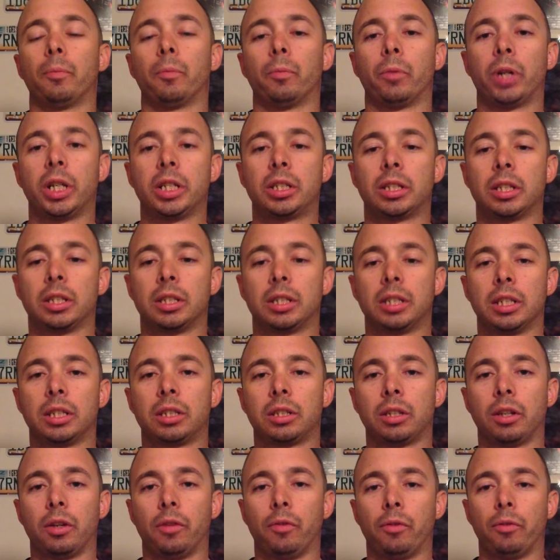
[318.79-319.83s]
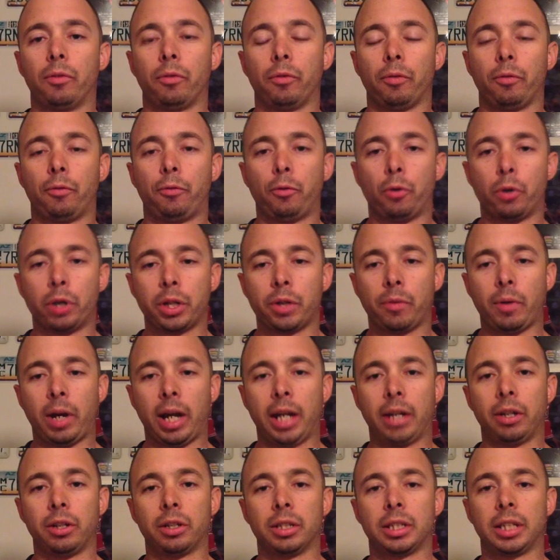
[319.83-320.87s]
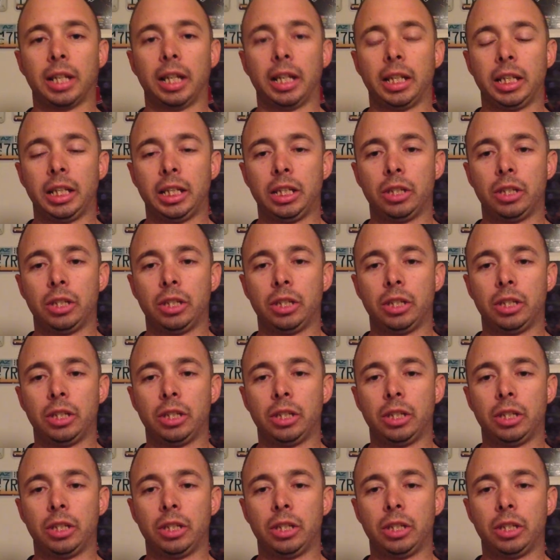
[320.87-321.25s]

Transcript: race consists of 40 riders at